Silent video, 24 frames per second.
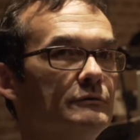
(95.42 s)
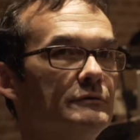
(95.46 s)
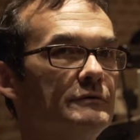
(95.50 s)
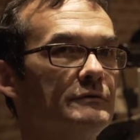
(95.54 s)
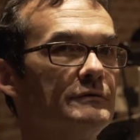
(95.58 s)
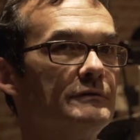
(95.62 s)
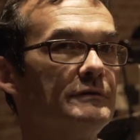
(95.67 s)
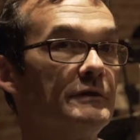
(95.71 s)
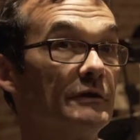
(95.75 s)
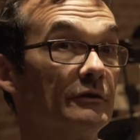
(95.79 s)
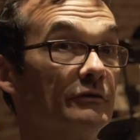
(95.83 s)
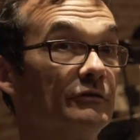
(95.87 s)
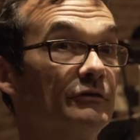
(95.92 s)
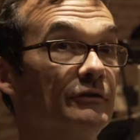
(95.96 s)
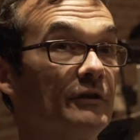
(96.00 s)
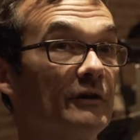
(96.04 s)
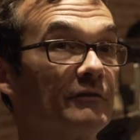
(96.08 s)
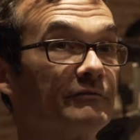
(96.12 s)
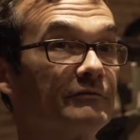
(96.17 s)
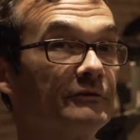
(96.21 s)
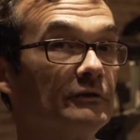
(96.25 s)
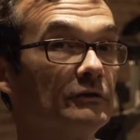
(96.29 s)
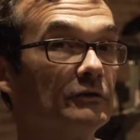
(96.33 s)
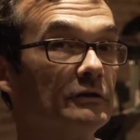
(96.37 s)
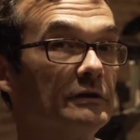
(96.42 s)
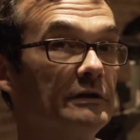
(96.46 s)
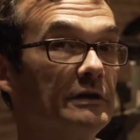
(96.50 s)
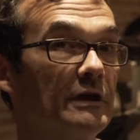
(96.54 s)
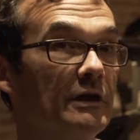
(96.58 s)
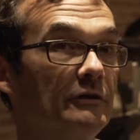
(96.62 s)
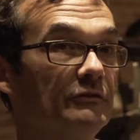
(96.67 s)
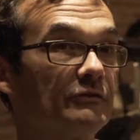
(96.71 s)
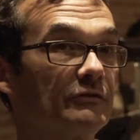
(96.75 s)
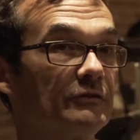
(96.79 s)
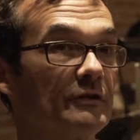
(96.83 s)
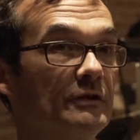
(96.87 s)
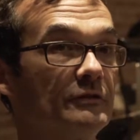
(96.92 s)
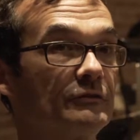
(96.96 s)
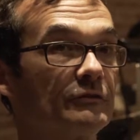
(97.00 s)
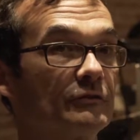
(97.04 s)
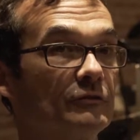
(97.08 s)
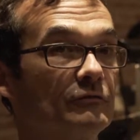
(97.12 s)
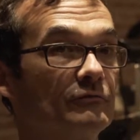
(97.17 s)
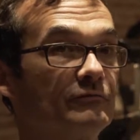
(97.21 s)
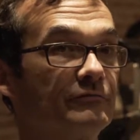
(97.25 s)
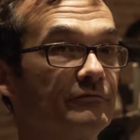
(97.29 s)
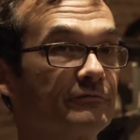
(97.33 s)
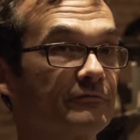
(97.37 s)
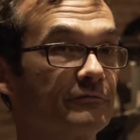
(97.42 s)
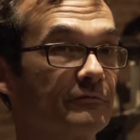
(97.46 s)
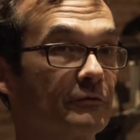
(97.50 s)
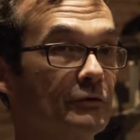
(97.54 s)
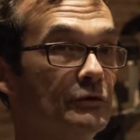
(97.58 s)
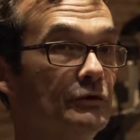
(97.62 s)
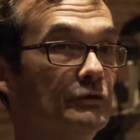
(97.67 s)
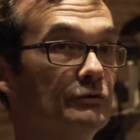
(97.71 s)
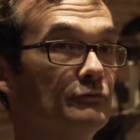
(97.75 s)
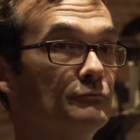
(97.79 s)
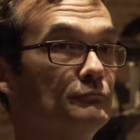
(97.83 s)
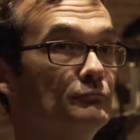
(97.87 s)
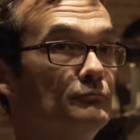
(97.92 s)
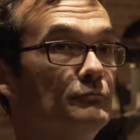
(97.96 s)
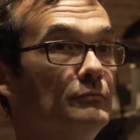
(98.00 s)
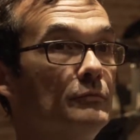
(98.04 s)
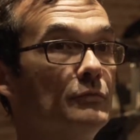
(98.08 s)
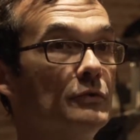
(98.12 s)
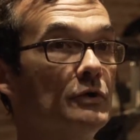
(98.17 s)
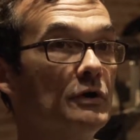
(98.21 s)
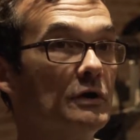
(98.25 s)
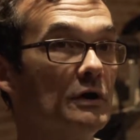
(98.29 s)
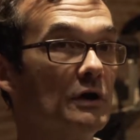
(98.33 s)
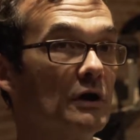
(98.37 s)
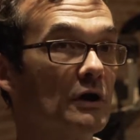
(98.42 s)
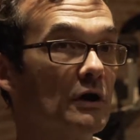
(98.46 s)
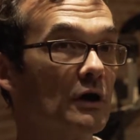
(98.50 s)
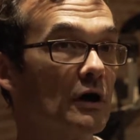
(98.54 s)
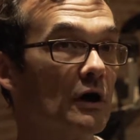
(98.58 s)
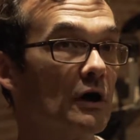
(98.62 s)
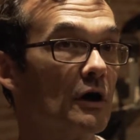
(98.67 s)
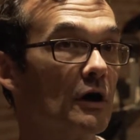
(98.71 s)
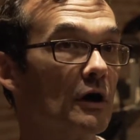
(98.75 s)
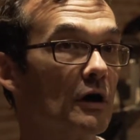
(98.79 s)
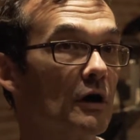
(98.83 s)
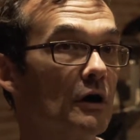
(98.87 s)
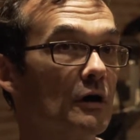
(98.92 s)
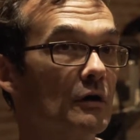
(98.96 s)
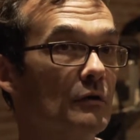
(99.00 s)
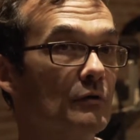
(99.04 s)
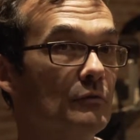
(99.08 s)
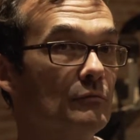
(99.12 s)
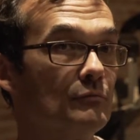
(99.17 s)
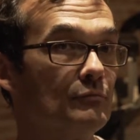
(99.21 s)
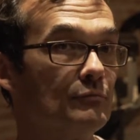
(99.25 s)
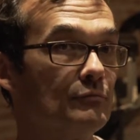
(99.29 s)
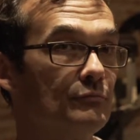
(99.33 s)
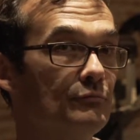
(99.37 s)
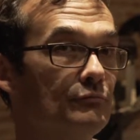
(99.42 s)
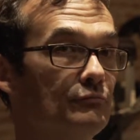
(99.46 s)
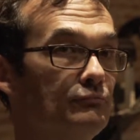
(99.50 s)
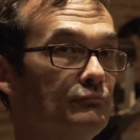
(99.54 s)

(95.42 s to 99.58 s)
There's definitely a sense of freedom of